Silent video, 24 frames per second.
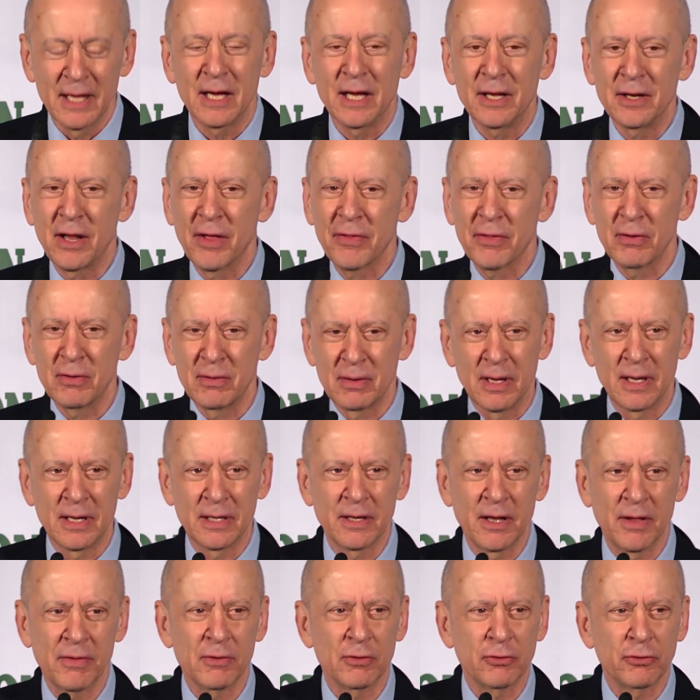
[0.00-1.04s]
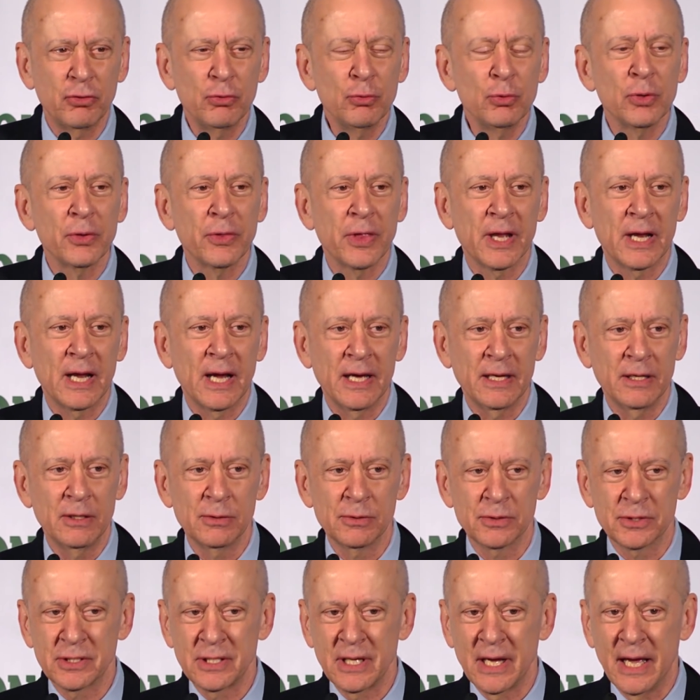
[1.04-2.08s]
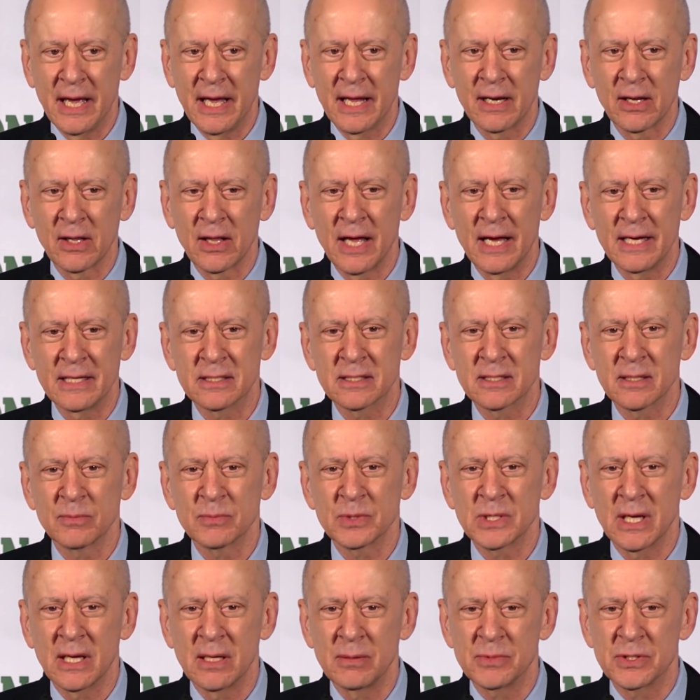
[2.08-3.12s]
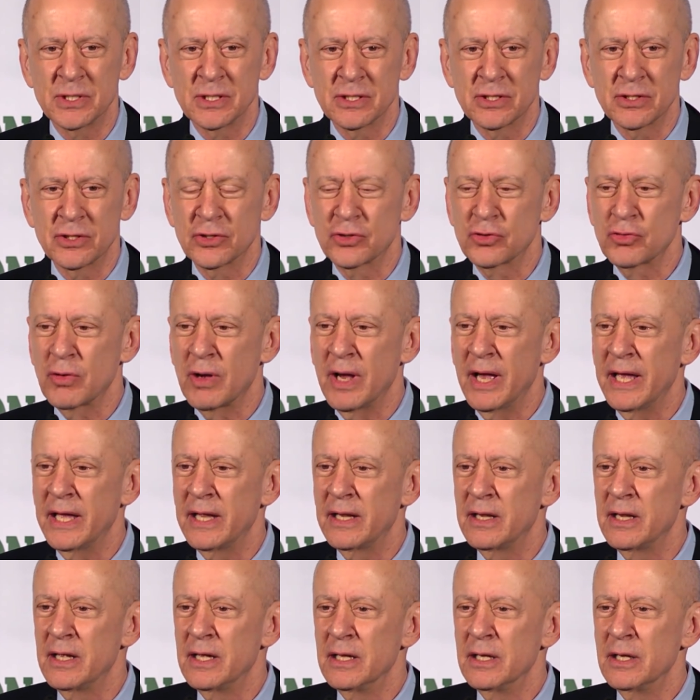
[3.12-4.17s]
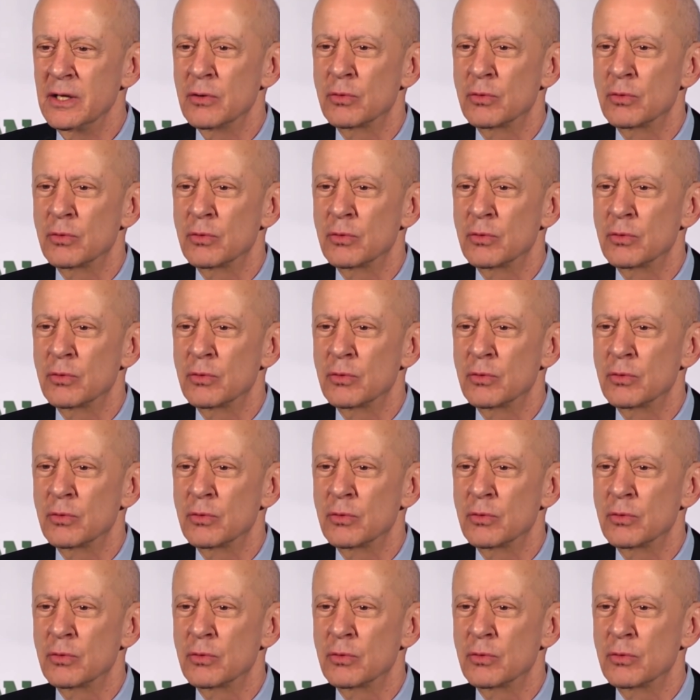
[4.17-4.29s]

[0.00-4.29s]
another tool that I use to analyze sometimes is to try and